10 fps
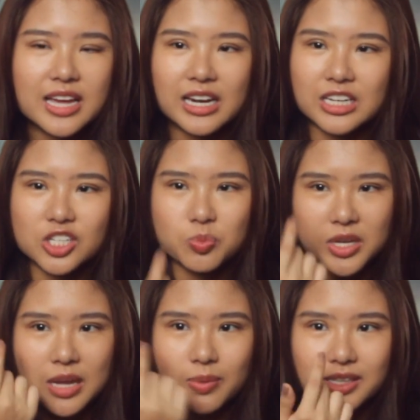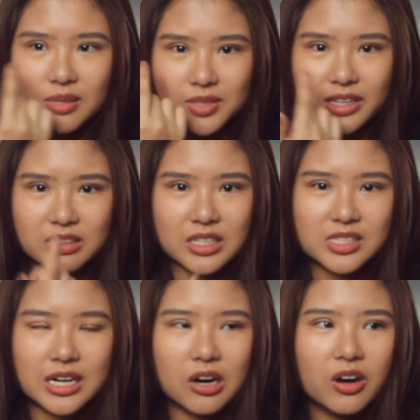and it just became like something like
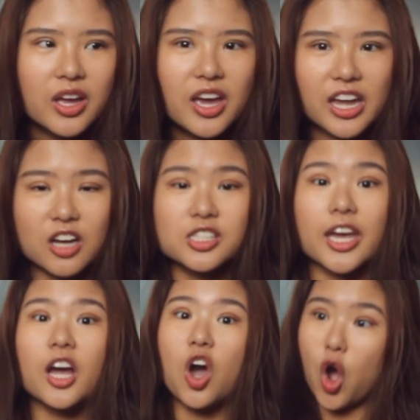this now. And I was like,